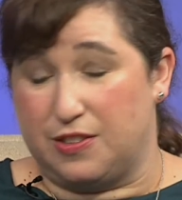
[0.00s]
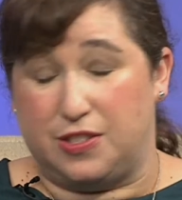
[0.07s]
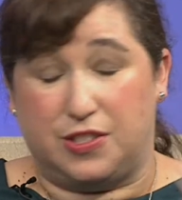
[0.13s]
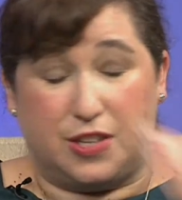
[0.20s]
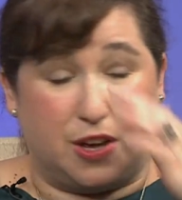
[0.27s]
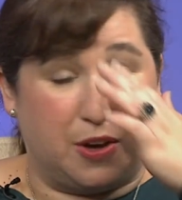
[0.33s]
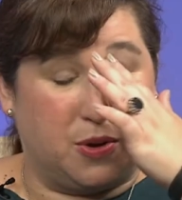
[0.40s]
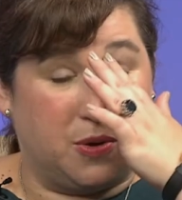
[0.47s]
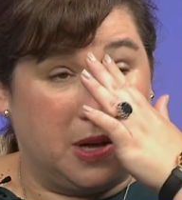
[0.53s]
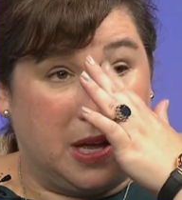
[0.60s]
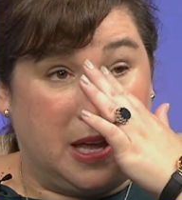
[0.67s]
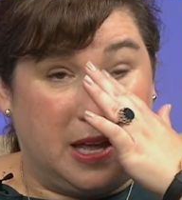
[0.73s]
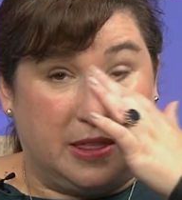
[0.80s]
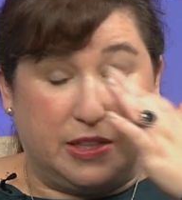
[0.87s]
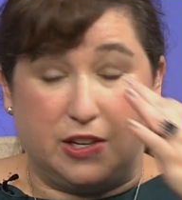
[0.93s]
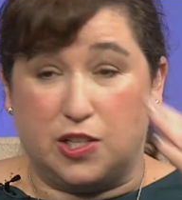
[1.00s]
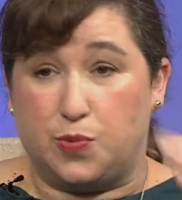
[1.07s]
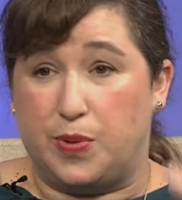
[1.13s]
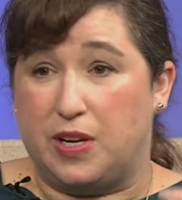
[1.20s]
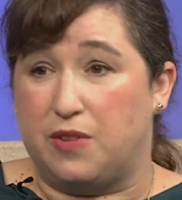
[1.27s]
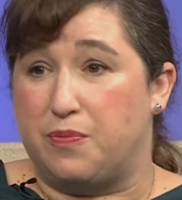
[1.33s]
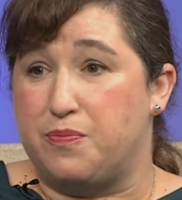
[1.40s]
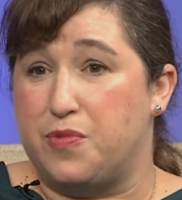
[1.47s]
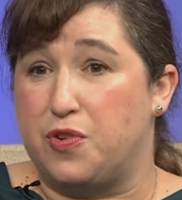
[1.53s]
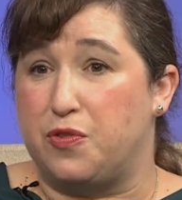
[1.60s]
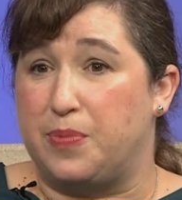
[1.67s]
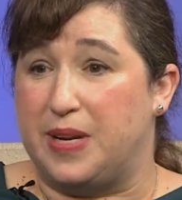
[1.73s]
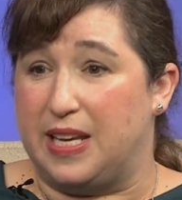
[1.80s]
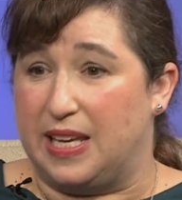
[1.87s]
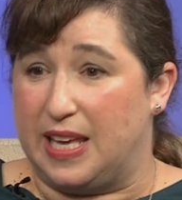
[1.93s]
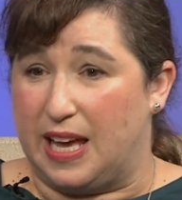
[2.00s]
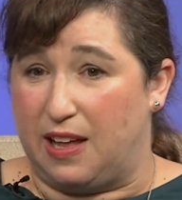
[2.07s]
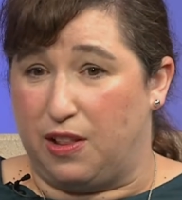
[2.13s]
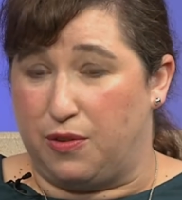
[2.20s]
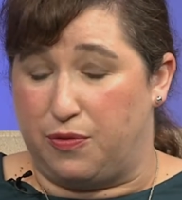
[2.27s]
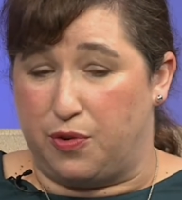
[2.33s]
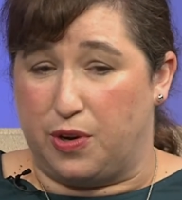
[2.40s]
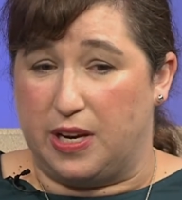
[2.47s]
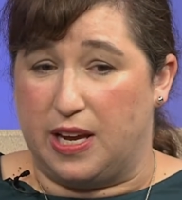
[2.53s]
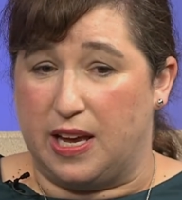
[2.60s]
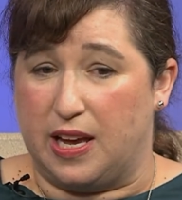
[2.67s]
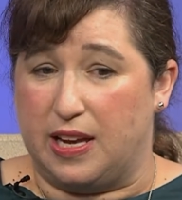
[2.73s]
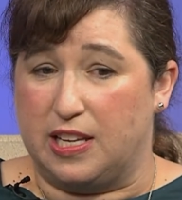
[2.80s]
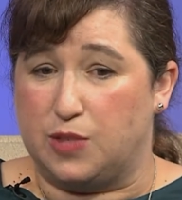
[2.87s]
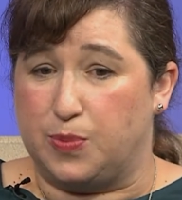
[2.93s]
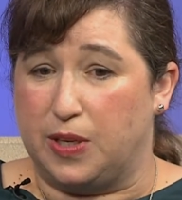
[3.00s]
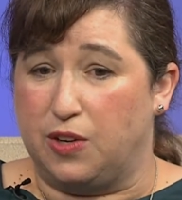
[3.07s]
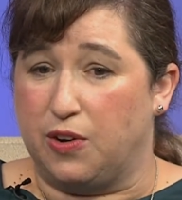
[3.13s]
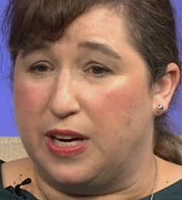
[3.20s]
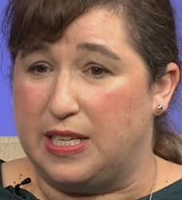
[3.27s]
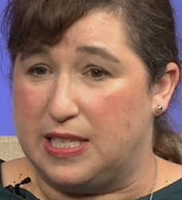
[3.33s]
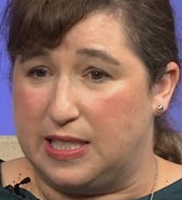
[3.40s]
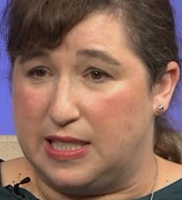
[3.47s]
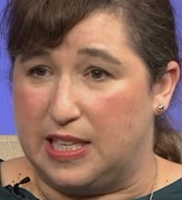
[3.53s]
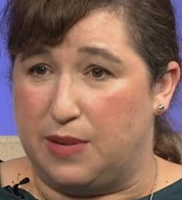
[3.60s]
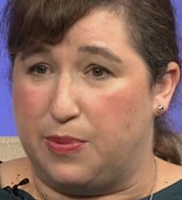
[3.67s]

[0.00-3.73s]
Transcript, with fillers: So there's been a movement in California, and it's been great to see.